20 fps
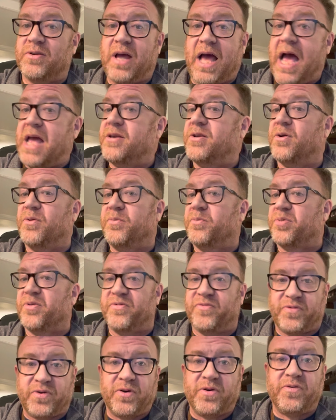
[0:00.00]
I don't
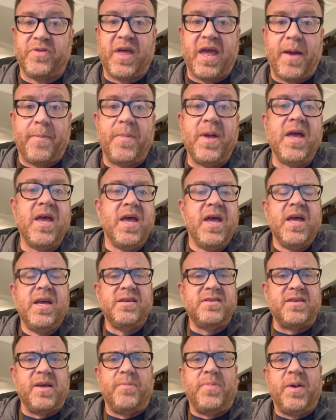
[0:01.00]
prefer them.
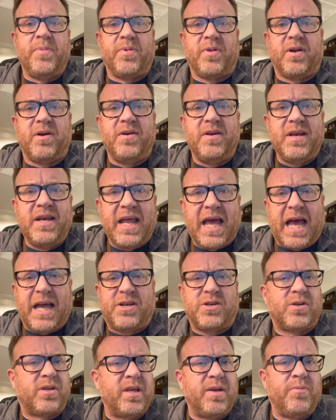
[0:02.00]
Some people are
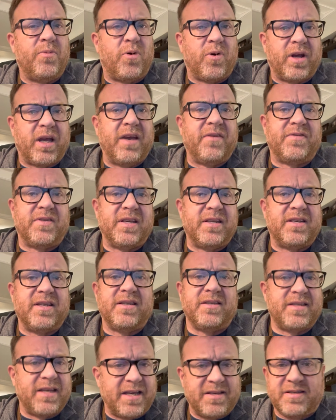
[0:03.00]
naturally more gifted
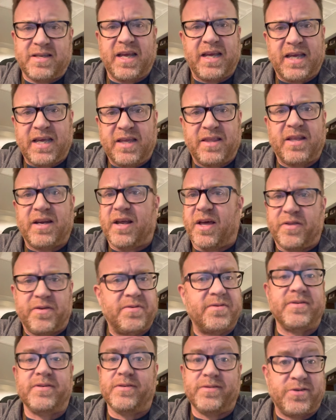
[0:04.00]
to test taking than
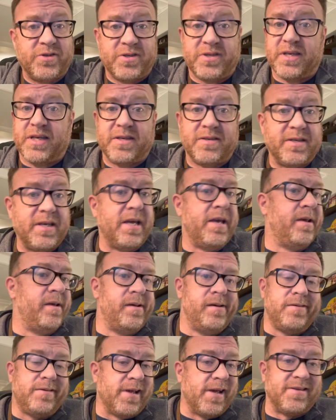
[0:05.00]
others. It just is.
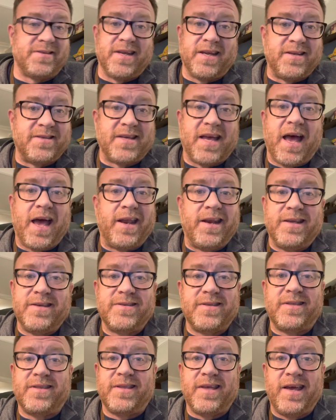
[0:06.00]
Test anxiety
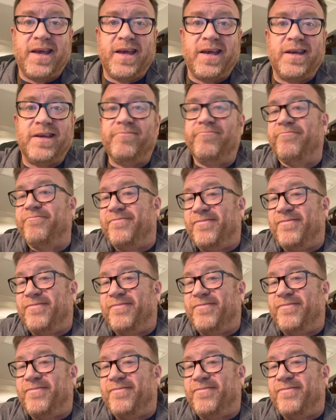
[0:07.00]
is a thing.